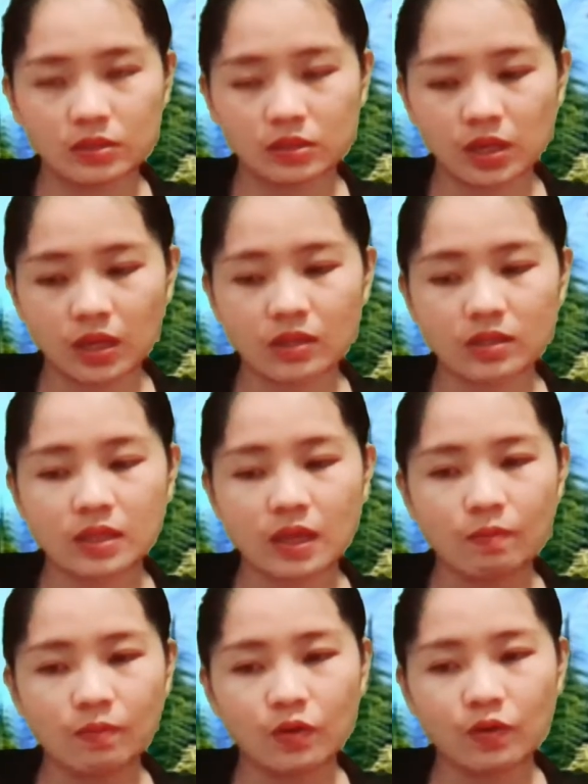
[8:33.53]
check
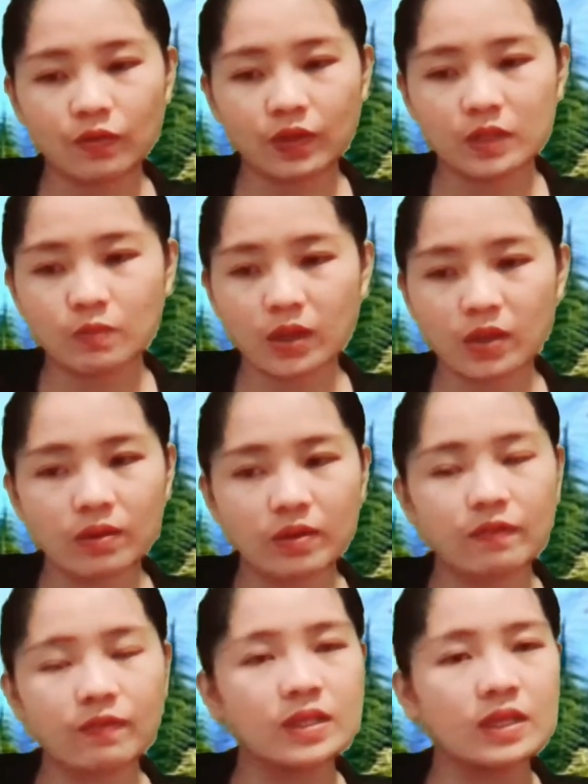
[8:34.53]
some of his
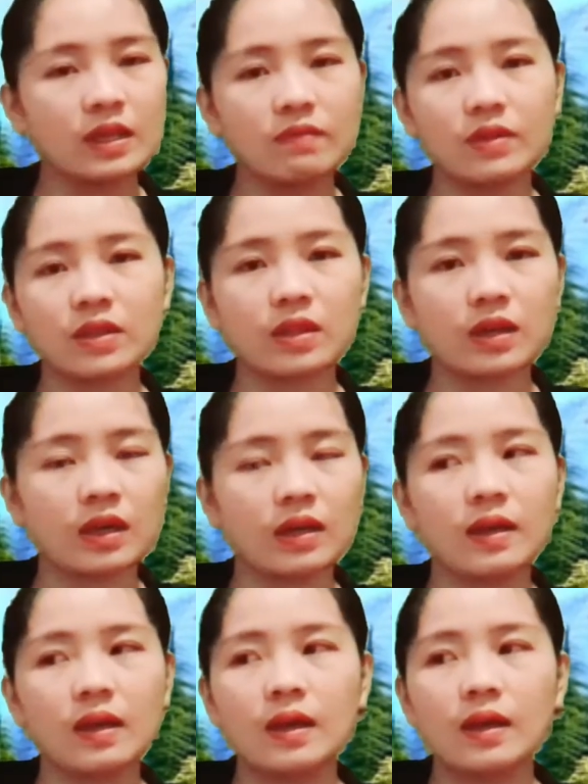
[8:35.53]
biographies and everything.
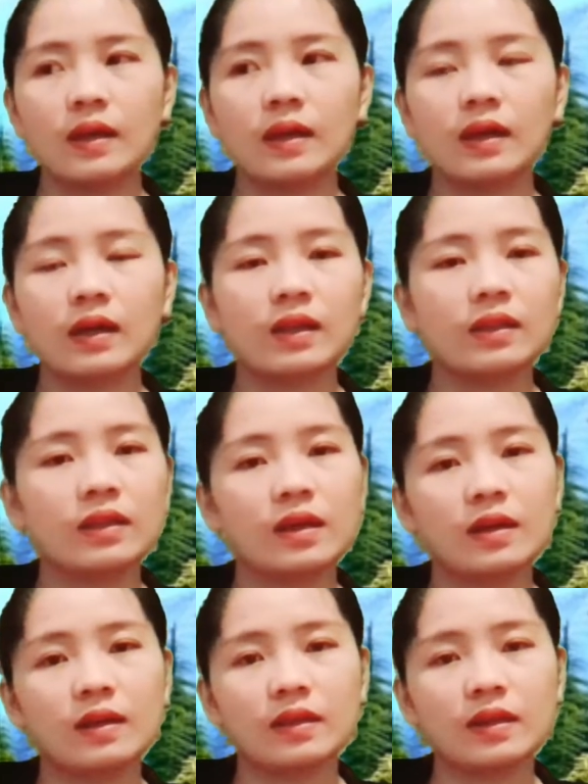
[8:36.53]
And
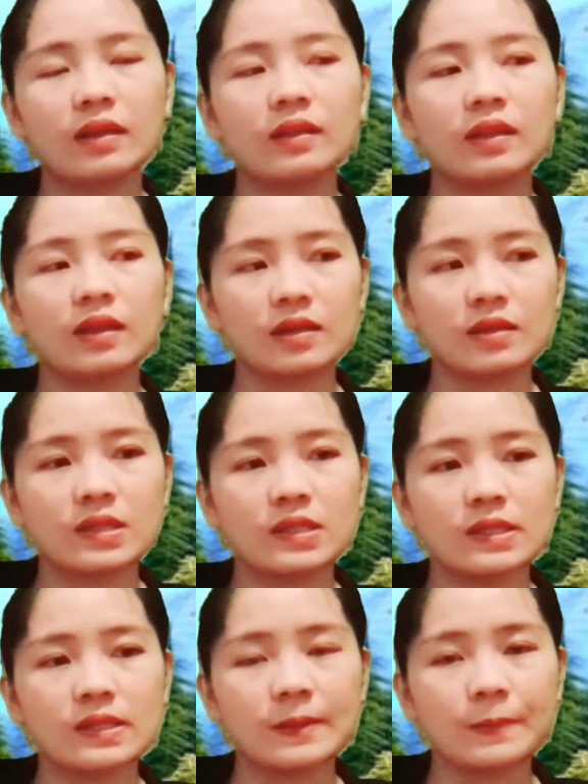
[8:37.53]
that
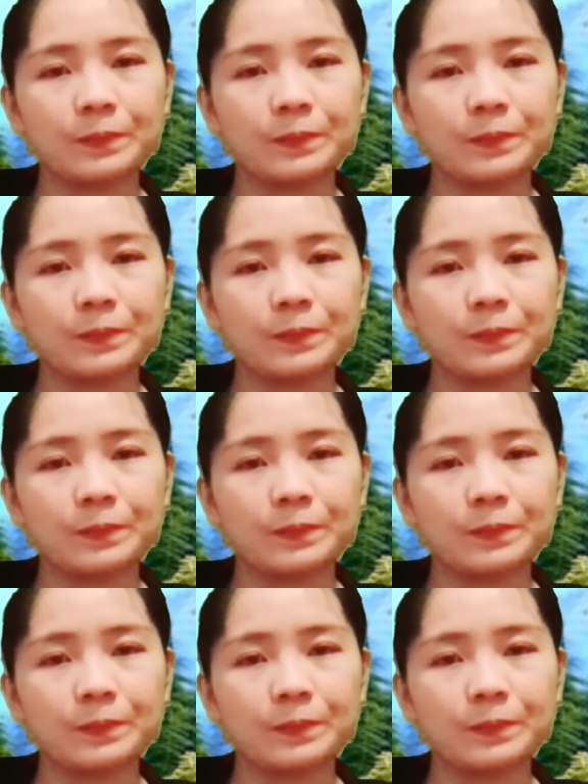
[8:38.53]
is